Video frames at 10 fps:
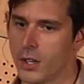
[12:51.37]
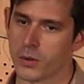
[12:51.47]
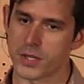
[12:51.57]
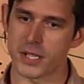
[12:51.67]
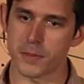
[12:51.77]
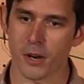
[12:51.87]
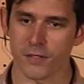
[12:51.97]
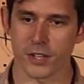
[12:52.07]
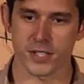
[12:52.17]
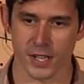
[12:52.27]
We'll say it's part
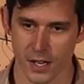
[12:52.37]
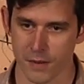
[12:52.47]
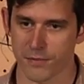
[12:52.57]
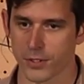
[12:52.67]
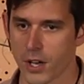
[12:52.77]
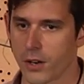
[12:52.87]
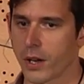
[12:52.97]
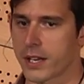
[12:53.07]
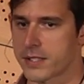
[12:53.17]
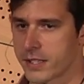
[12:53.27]
of our sign-up flow,
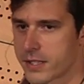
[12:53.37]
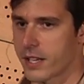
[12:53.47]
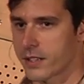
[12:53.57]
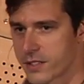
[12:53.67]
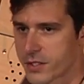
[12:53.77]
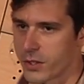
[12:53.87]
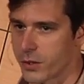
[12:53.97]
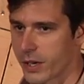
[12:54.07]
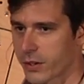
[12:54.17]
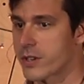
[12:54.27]
and it's intended
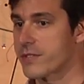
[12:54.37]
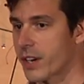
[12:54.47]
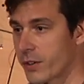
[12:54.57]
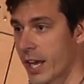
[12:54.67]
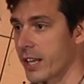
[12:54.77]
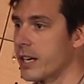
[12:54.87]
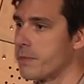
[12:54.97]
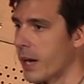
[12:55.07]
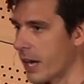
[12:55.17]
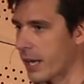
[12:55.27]
to increase
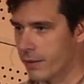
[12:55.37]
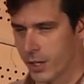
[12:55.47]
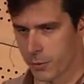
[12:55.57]
virality by